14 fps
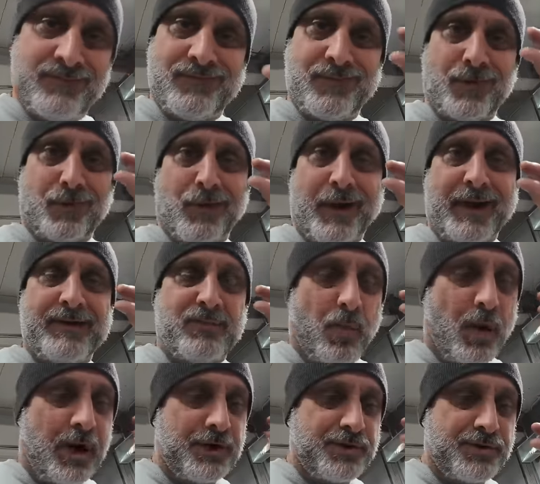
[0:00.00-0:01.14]
the right
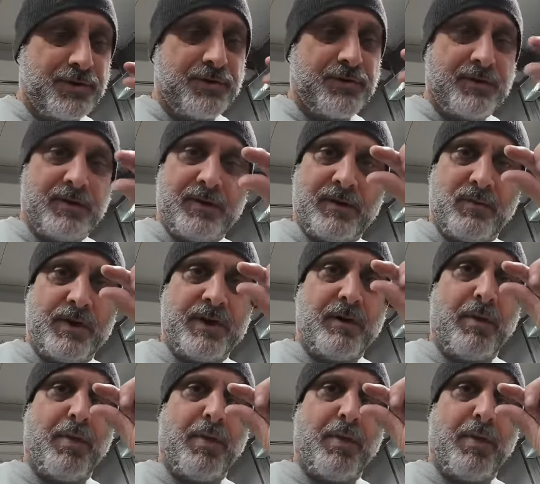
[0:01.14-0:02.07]
washer. Uh, we need a